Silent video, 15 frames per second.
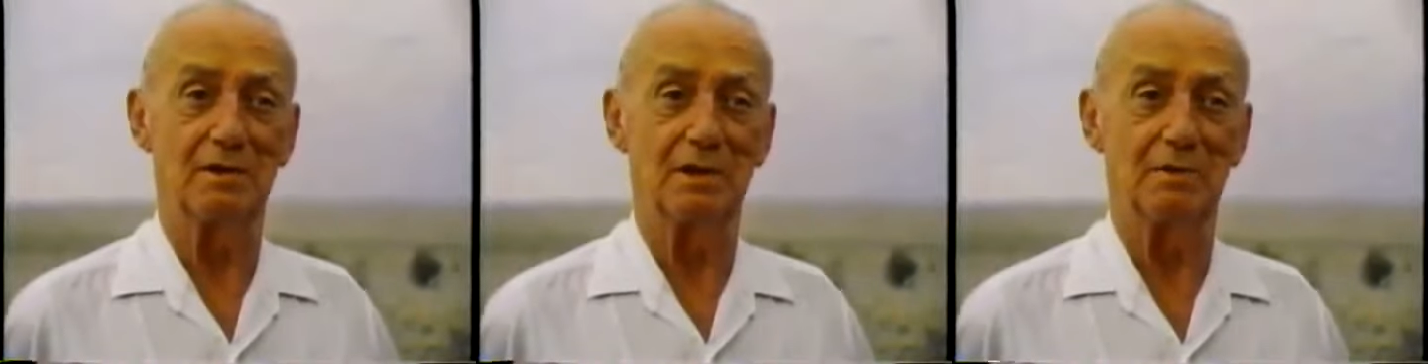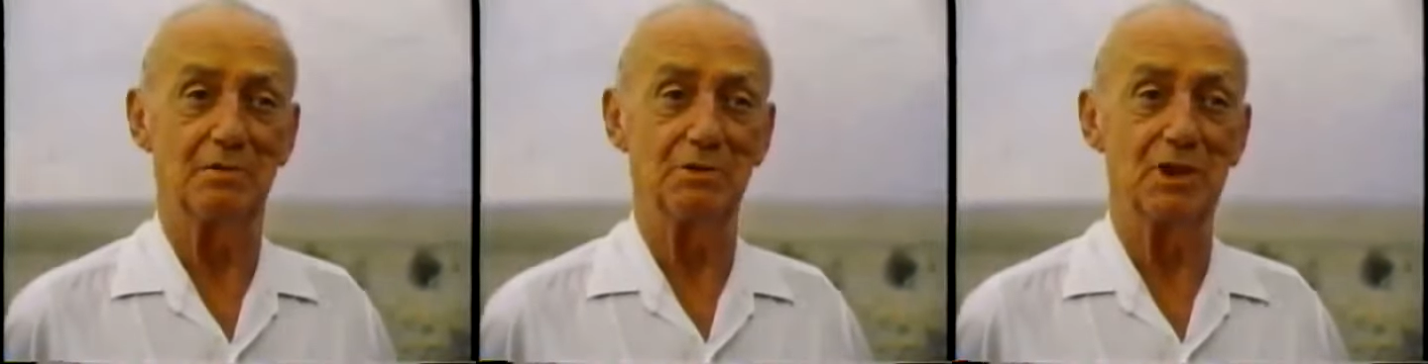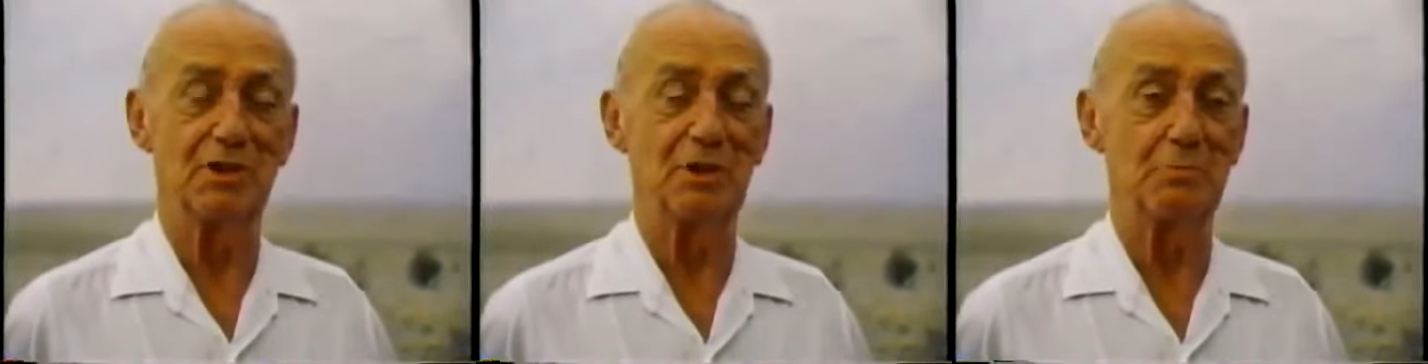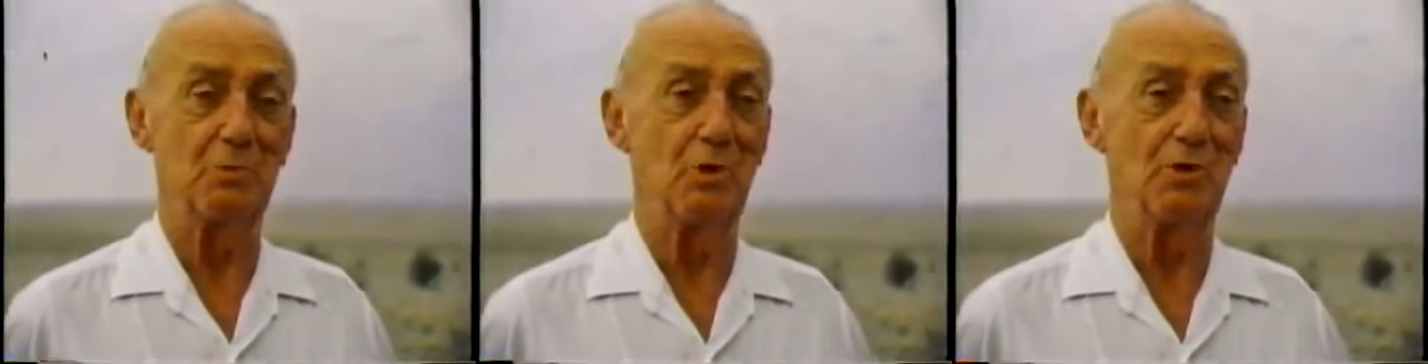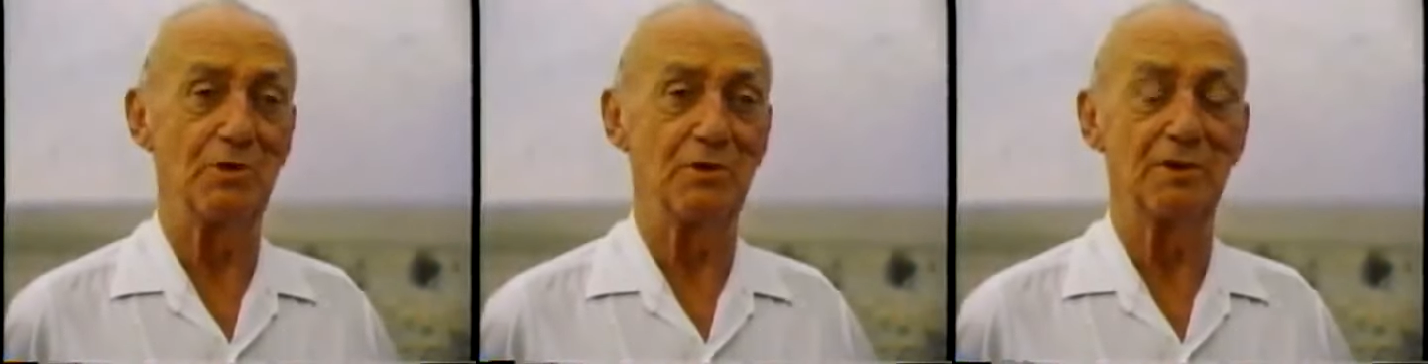It was nothing
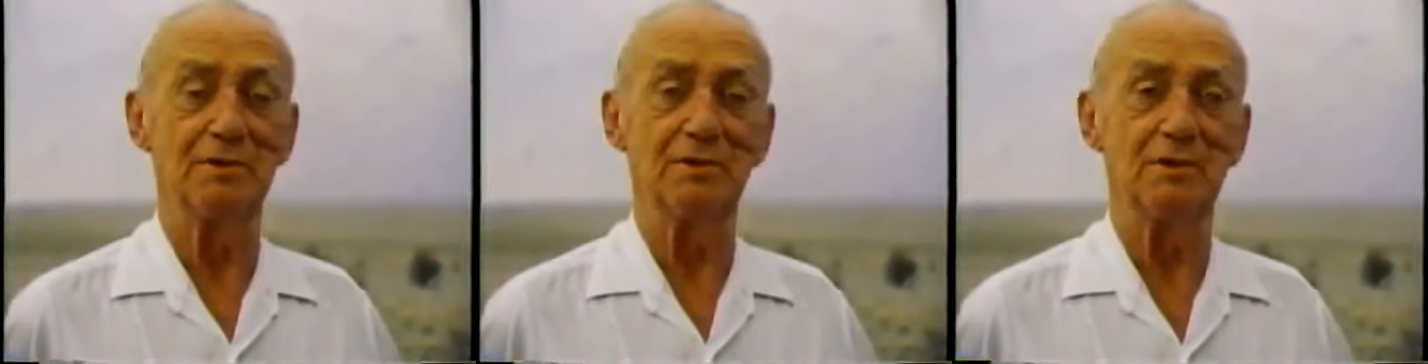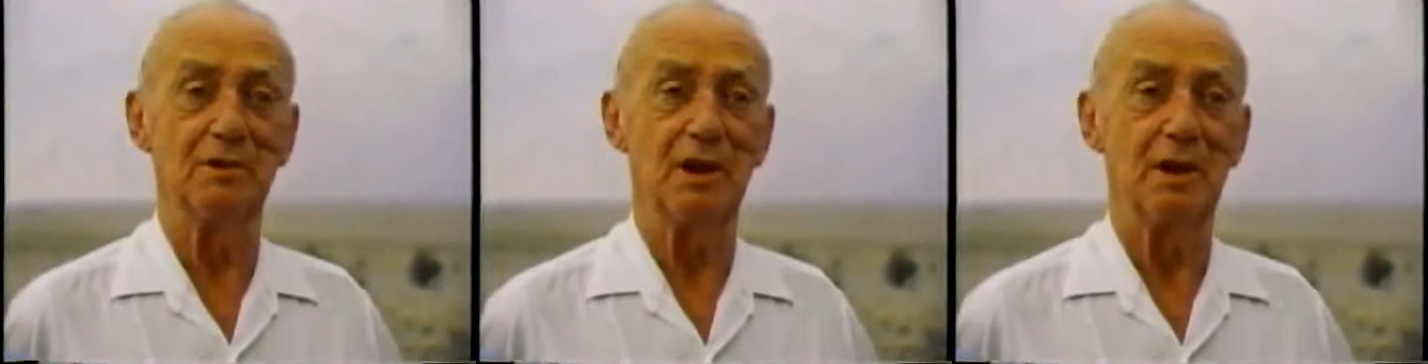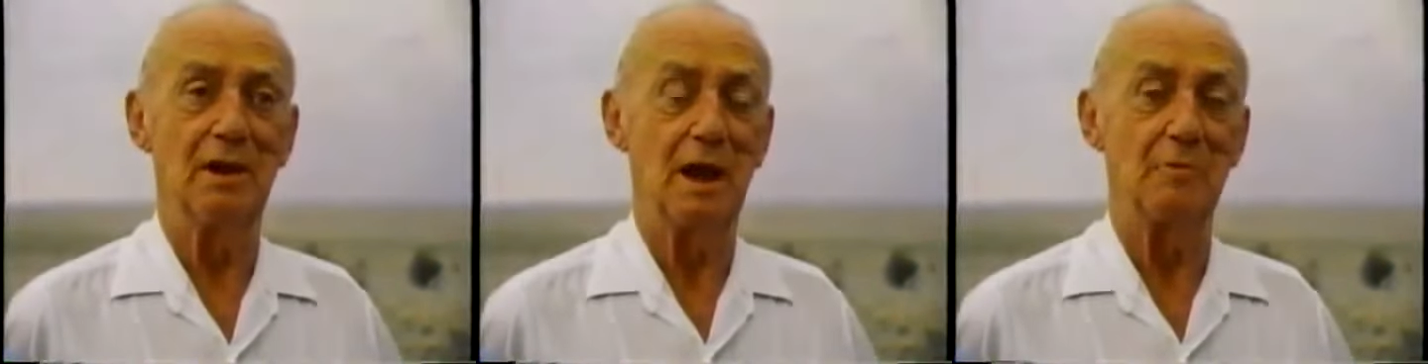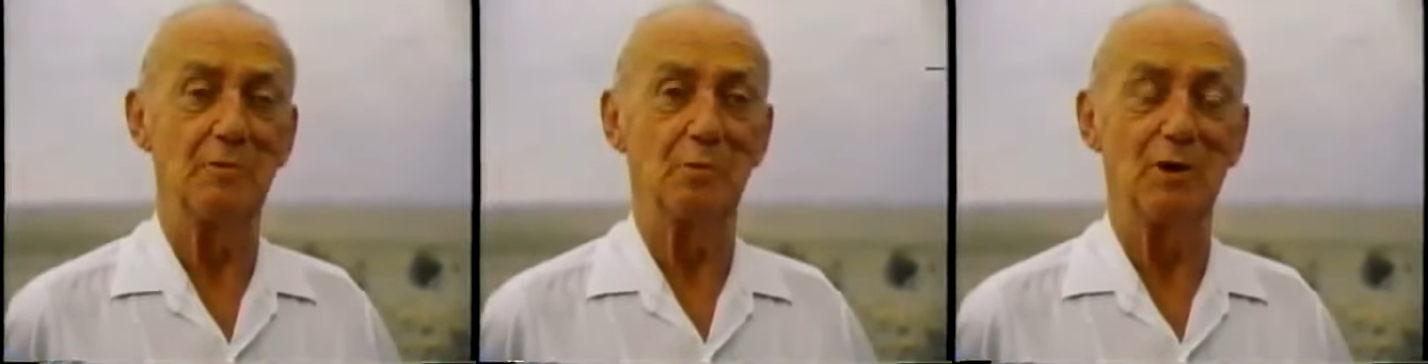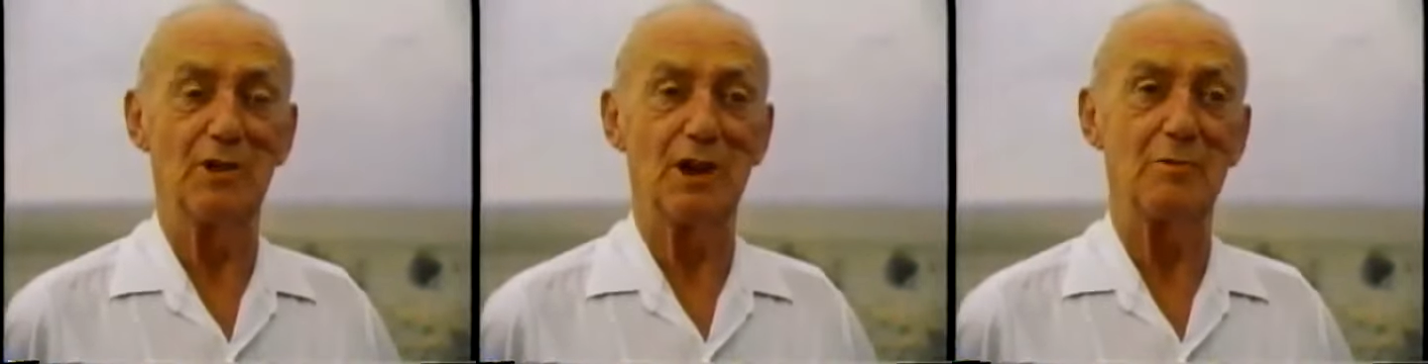more than a
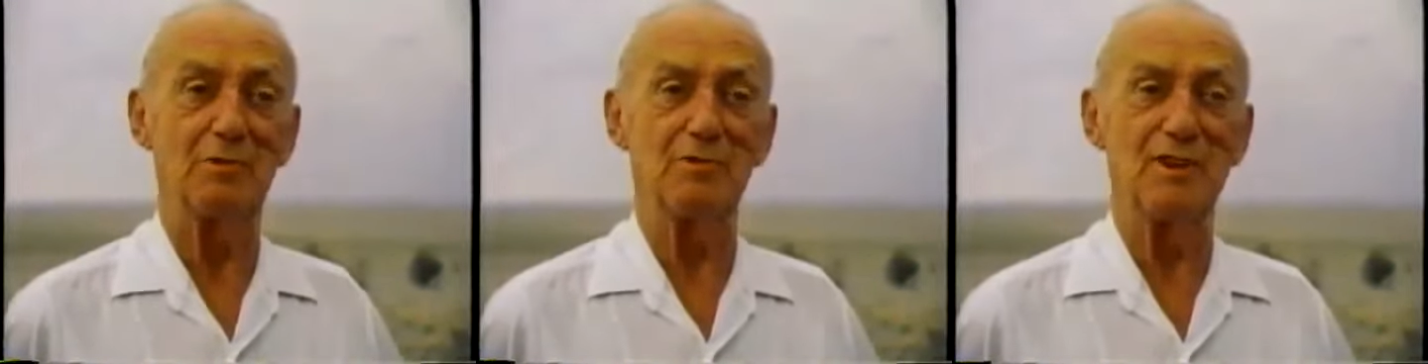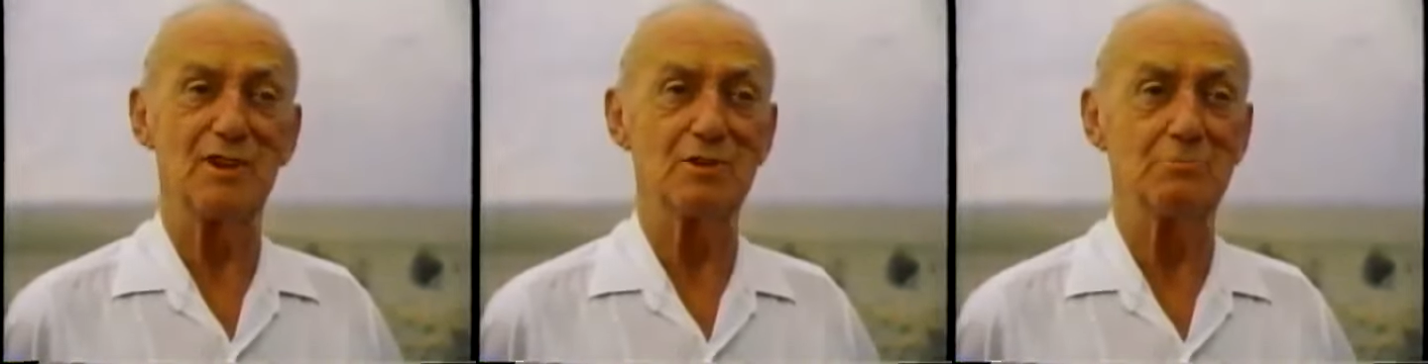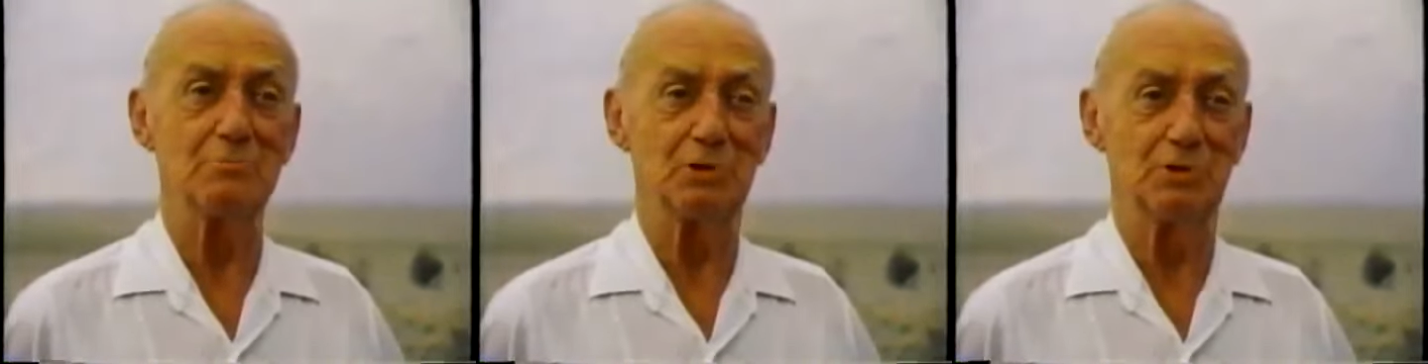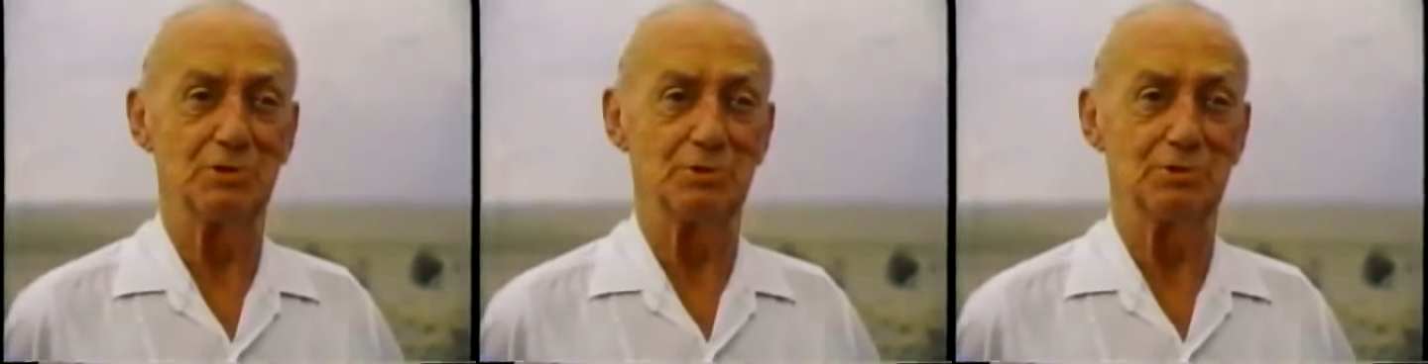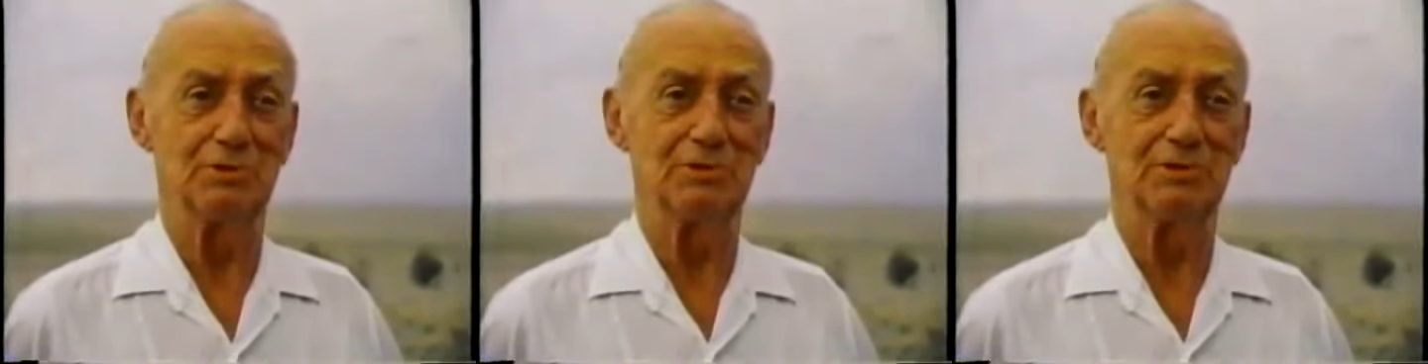weather observation
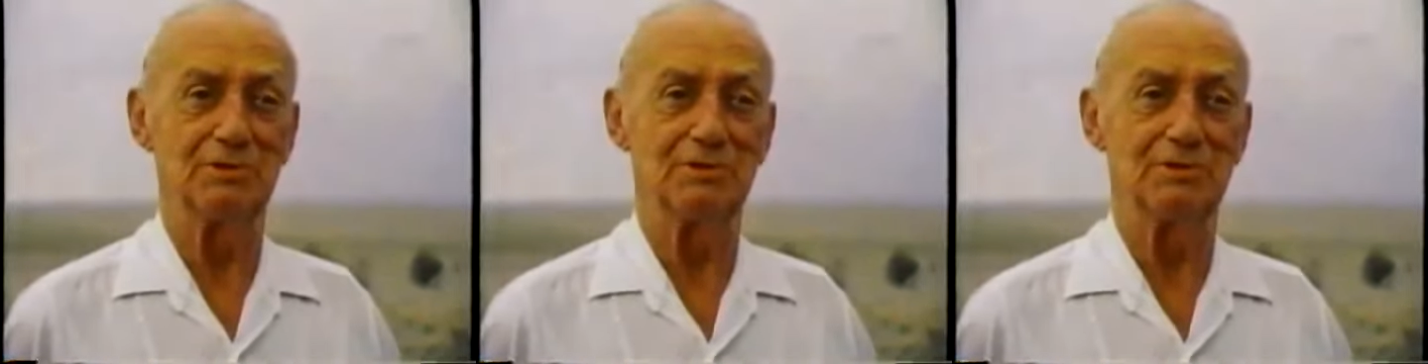balloon,